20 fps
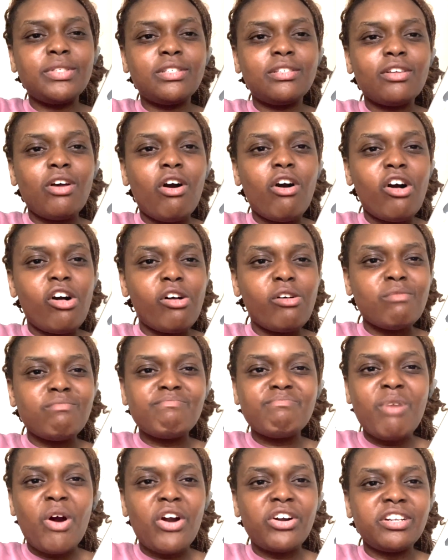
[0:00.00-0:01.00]
That was
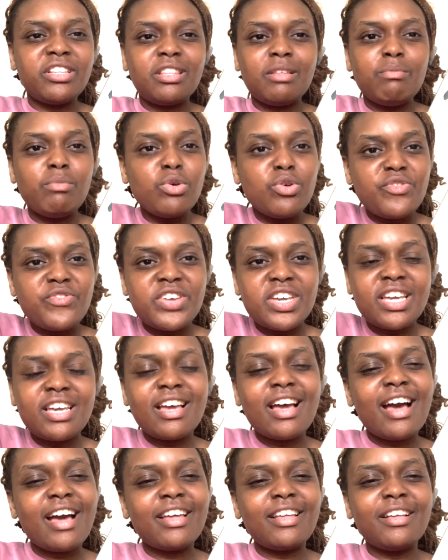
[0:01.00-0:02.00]
all part of the
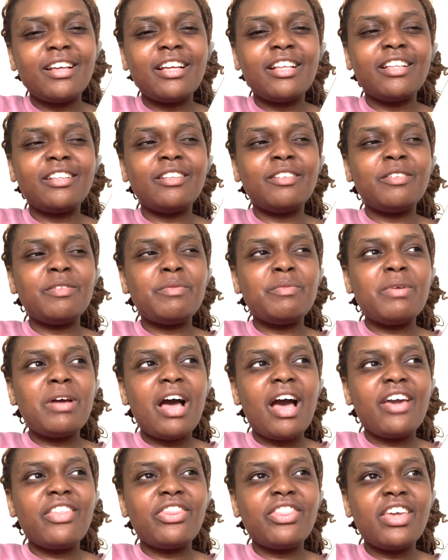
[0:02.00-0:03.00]
movie.
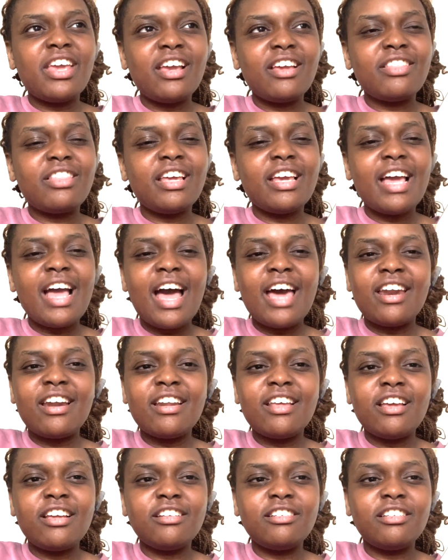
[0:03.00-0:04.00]
I think they
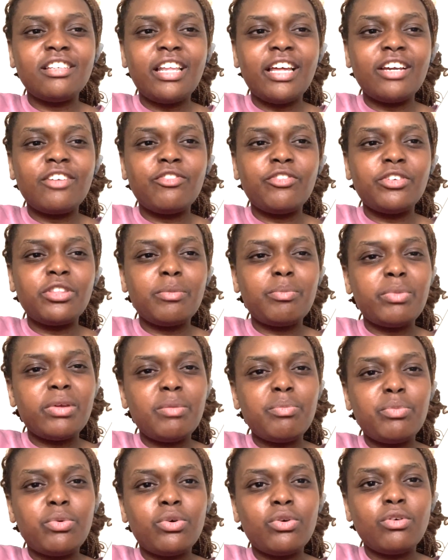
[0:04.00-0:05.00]
added it like
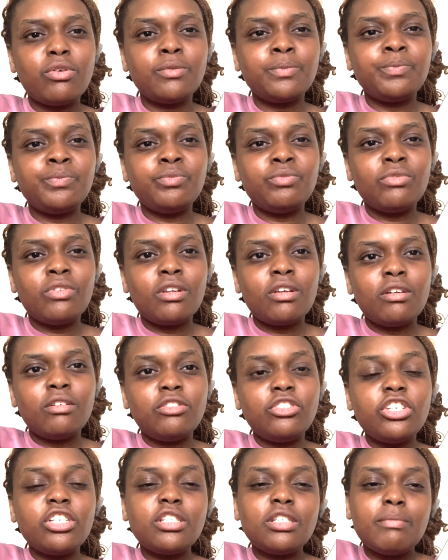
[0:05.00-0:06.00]
for the people,
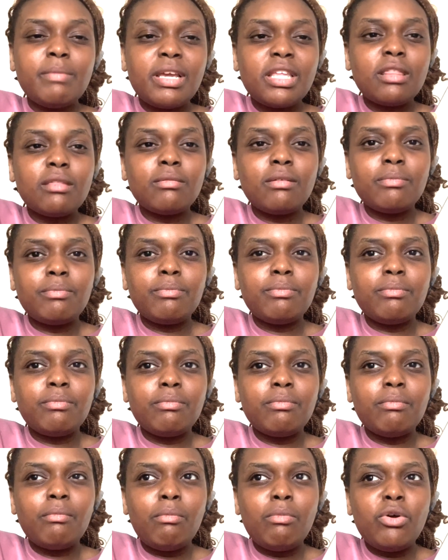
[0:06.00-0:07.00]
just to make the
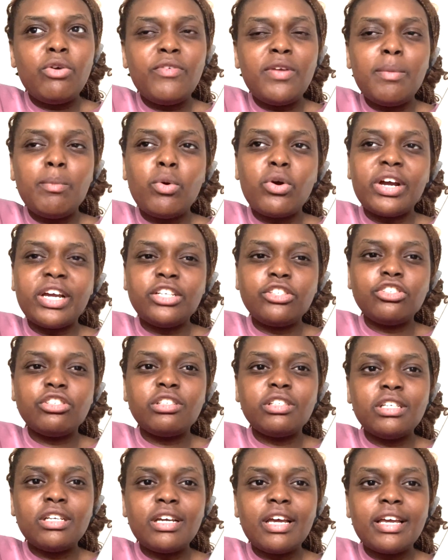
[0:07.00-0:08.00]
movie
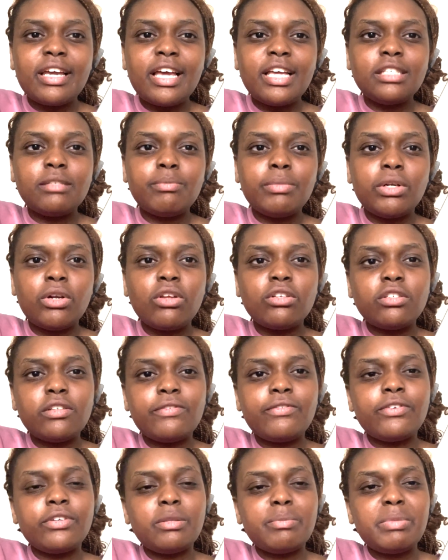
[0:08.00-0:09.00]
more interesting, I guess,
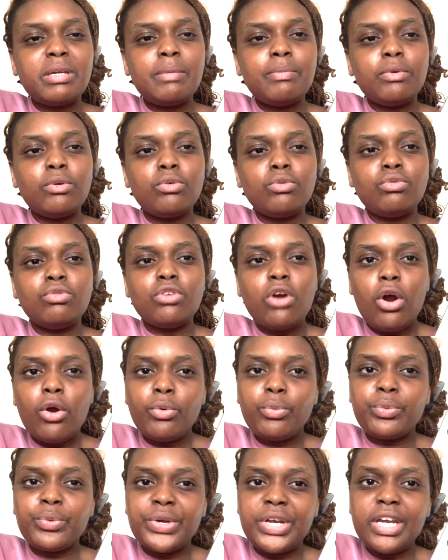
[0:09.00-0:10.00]
but also for the people who
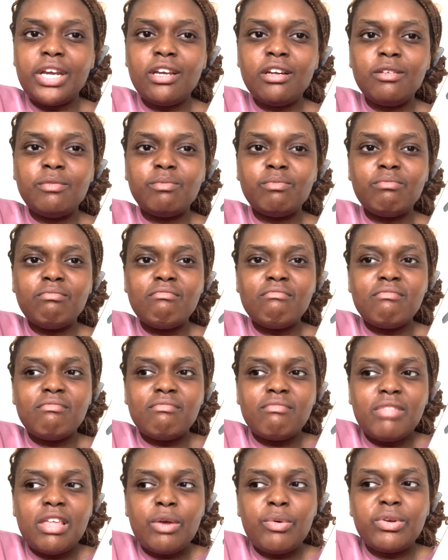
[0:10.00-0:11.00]
don't read,
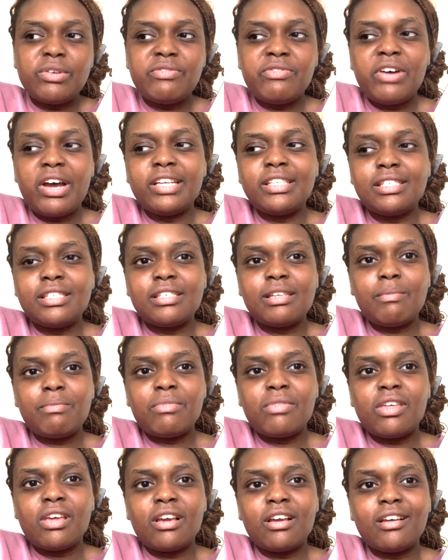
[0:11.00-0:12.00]
they would
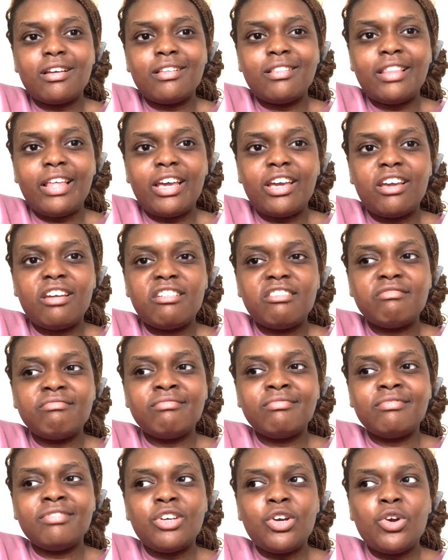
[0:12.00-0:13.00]
find something like